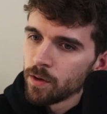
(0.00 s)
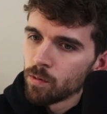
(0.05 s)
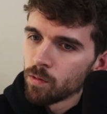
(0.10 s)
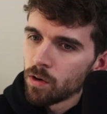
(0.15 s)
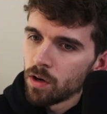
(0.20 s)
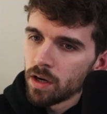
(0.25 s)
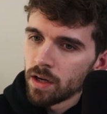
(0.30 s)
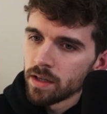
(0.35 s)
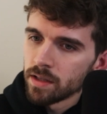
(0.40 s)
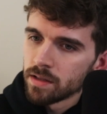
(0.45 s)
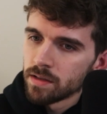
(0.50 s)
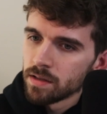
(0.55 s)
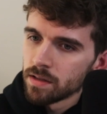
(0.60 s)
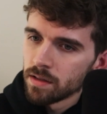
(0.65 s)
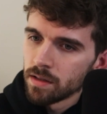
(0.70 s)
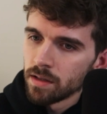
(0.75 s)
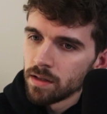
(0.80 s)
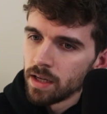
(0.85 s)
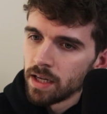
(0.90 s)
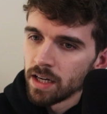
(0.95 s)
you want
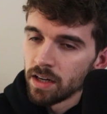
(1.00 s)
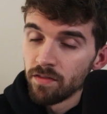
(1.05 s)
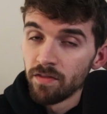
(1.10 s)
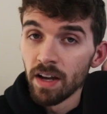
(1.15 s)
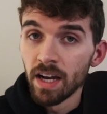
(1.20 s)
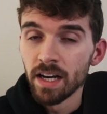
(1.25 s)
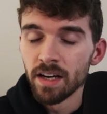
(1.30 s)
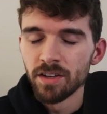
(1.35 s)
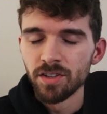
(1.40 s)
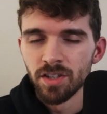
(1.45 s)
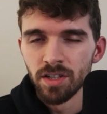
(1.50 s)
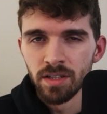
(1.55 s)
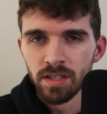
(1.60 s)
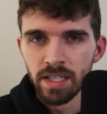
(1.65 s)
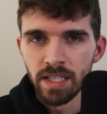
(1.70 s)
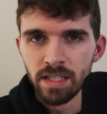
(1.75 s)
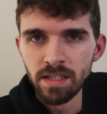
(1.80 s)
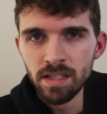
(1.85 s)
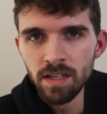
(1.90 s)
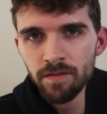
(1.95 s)
an advantage, at
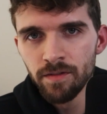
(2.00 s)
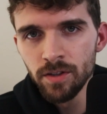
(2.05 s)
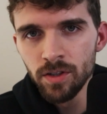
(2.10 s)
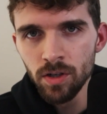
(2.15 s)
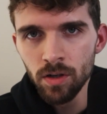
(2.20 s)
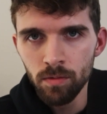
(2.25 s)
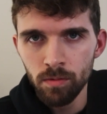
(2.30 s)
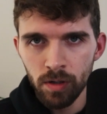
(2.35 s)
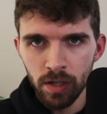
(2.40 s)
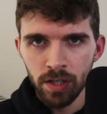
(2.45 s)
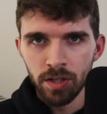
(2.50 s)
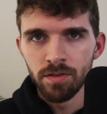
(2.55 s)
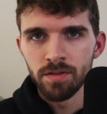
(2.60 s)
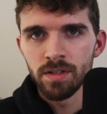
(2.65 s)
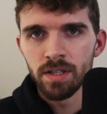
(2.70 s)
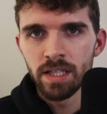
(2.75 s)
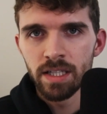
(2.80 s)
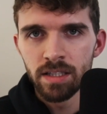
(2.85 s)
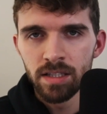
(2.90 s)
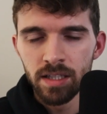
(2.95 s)
least. If you don't want to use
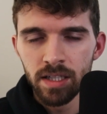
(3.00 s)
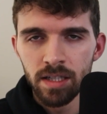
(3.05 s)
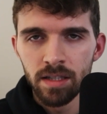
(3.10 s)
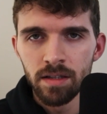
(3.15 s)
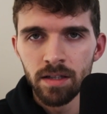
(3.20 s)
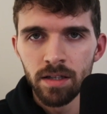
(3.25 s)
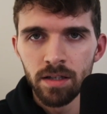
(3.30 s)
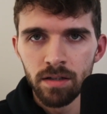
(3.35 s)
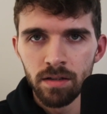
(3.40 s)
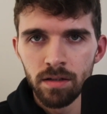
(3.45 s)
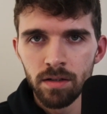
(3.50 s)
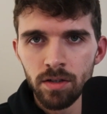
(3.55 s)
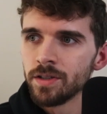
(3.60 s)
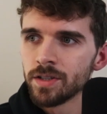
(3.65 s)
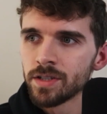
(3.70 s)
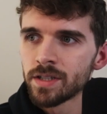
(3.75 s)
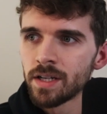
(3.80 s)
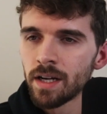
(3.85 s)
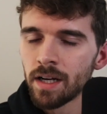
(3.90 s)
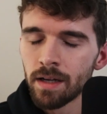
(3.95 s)
LinkedIn, then you're
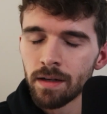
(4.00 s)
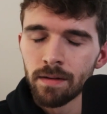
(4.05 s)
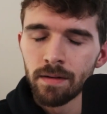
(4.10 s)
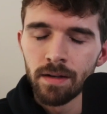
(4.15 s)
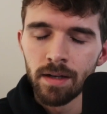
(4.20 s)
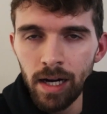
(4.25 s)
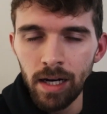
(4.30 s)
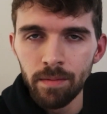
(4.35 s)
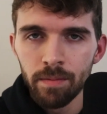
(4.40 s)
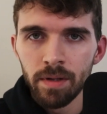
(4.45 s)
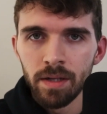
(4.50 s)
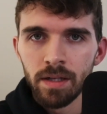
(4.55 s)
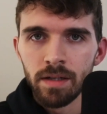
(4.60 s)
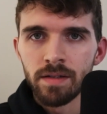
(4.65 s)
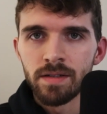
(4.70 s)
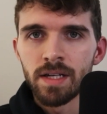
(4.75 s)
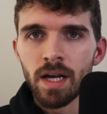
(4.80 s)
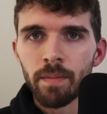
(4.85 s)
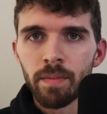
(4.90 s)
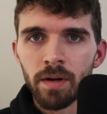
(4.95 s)
just gonna kind of be
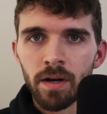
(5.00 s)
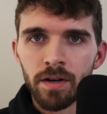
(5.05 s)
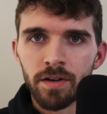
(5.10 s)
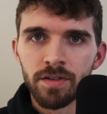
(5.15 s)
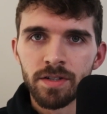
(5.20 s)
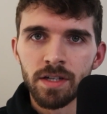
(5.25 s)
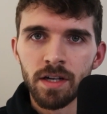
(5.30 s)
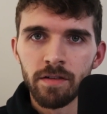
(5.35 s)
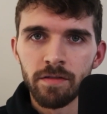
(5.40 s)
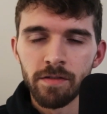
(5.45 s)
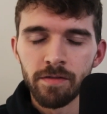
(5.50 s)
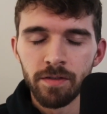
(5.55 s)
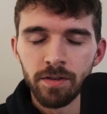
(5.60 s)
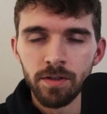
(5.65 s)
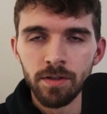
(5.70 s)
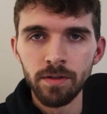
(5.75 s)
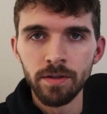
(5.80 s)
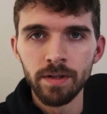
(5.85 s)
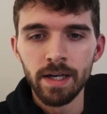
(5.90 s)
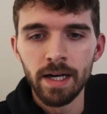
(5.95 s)
stepping on yourself if you
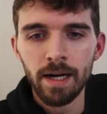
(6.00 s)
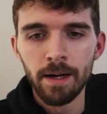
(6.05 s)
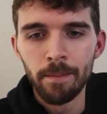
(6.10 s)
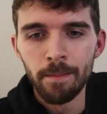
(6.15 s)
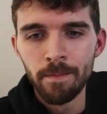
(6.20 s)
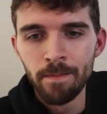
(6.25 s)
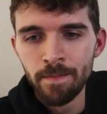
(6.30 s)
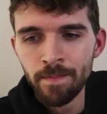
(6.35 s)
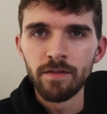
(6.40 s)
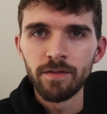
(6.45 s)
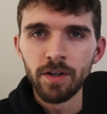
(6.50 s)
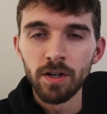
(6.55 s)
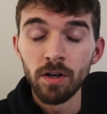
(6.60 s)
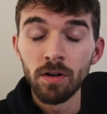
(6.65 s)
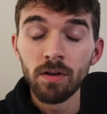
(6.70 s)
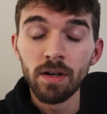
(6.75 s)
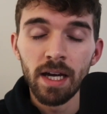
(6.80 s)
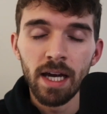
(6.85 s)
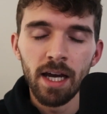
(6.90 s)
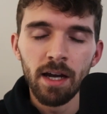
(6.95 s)
do that. If you're
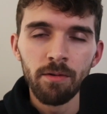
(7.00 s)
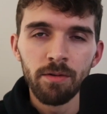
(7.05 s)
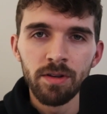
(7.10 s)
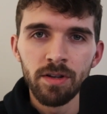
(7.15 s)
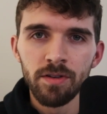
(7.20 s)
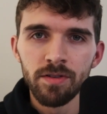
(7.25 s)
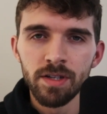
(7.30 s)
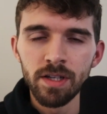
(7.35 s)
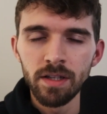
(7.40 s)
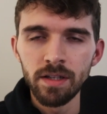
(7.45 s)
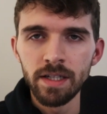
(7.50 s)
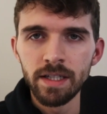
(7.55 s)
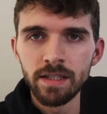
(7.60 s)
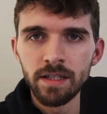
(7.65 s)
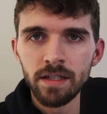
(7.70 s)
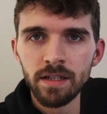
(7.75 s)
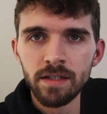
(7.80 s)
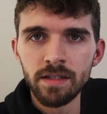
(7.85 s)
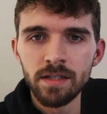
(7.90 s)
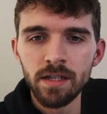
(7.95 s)
okay with using
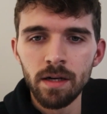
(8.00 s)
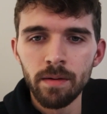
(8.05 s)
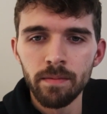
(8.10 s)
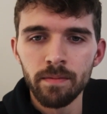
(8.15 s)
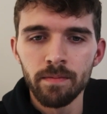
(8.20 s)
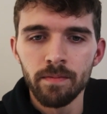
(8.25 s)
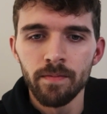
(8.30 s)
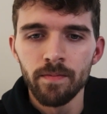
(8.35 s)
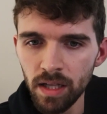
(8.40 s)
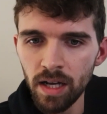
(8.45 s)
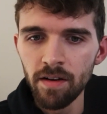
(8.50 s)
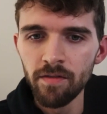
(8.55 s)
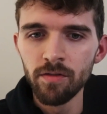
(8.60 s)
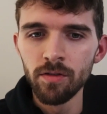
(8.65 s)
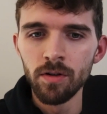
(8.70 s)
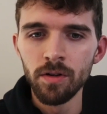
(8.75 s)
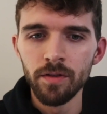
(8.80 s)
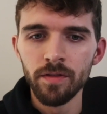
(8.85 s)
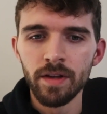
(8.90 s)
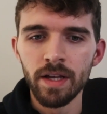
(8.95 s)
LinkedIn to some
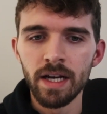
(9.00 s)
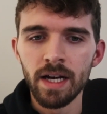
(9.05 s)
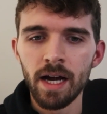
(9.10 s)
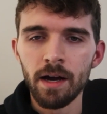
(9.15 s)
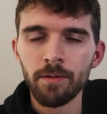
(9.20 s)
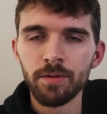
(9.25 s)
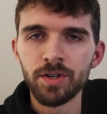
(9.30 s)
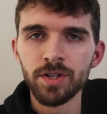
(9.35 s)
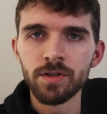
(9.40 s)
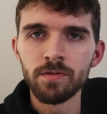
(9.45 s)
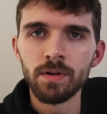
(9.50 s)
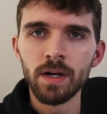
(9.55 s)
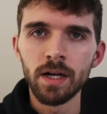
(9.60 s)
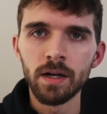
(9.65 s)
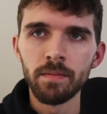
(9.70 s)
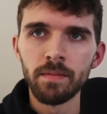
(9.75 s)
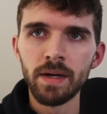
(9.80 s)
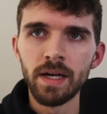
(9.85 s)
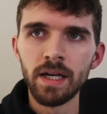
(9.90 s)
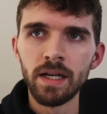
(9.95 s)
level, then I would just
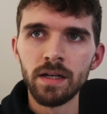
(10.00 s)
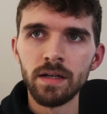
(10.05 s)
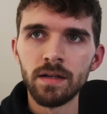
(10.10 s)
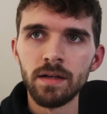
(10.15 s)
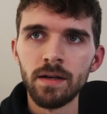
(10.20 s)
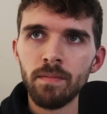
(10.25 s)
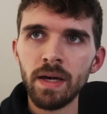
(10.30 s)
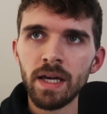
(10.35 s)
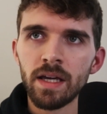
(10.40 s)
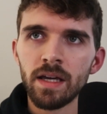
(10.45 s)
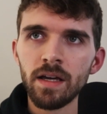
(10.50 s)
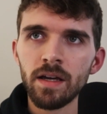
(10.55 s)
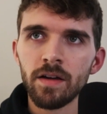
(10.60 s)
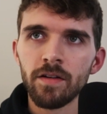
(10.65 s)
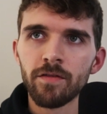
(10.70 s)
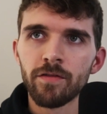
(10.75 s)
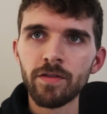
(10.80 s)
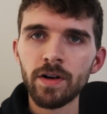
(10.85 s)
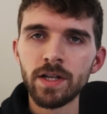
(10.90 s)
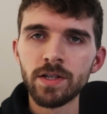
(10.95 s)
recommend
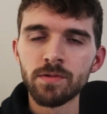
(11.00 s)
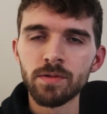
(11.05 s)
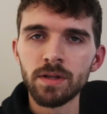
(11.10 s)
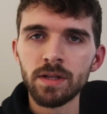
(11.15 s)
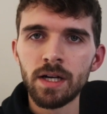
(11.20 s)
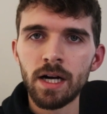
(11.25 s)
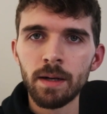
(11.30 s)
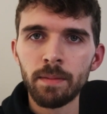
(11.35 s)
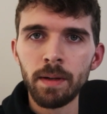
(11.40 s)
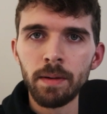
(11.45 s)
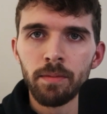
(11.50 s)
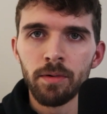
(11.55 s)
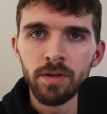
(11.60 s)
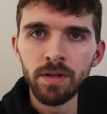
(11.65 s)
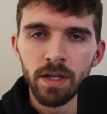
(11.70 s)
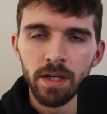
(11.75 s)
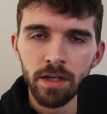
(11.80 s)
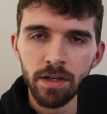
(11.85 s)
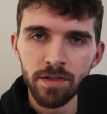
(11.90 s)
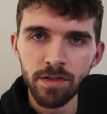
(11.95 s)
making friends with a lot of people in
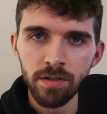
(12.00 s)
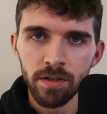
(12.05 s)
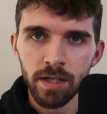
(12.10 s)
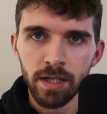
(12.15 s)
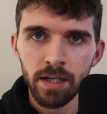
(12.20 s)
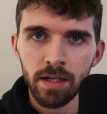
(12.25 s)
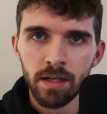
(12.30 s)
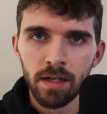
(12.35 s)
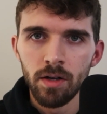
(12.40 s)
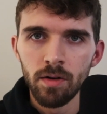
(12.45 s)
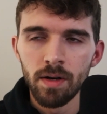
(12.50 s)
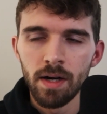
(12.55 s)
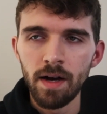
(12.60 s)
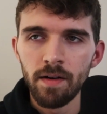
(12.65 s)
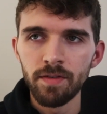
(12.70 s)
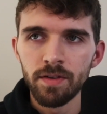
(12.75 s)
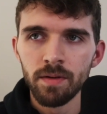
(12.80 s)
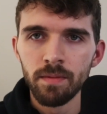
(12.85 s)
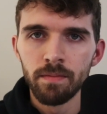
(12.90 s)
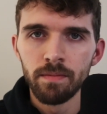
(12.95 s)
the industry. You don't
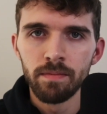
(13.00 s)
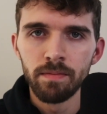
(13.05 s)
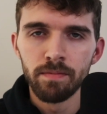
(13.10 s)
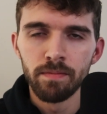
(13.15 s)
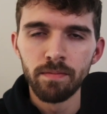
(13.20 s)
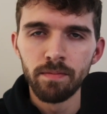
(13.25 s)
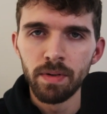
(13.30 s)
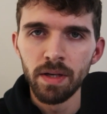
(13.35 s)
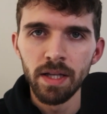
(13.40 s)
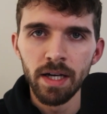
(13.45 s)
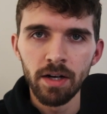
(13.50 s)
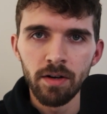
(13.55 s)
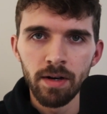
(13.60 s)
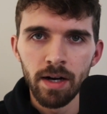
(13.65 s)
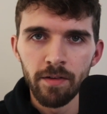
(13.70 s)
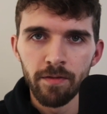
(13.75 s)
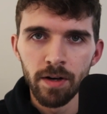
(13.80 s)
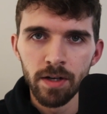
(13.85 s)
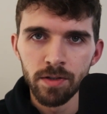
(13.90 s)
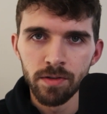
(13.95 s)
have to be like
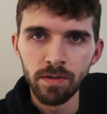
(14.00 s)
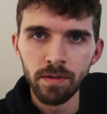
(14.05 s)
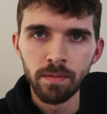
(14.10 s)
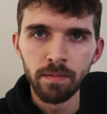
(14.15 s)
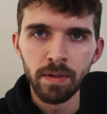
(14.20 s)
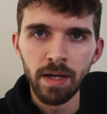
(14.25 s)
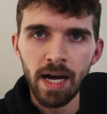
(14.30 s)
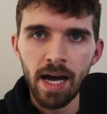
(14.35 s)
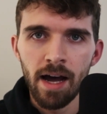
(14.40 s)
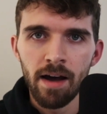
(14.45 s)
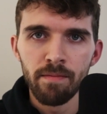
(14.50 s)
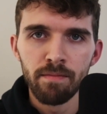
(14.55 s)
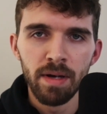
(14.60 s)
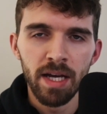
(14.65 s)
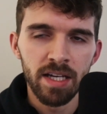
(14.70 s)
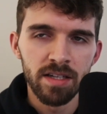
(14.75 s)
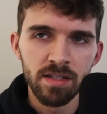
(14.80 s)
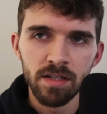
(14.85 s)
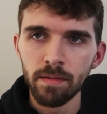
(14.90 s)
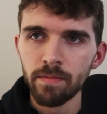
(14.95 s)
great friends with them, but
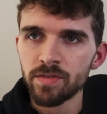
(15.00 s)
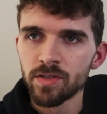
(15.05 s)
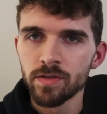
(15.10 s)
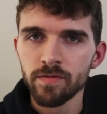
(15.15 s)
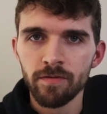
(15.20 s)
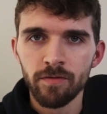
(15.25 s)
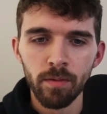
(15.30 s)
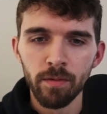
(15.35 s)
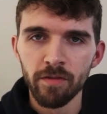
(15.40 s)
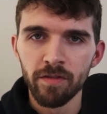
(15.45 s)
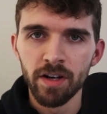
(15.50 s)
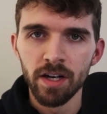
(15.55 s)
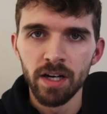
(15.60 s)
make some form of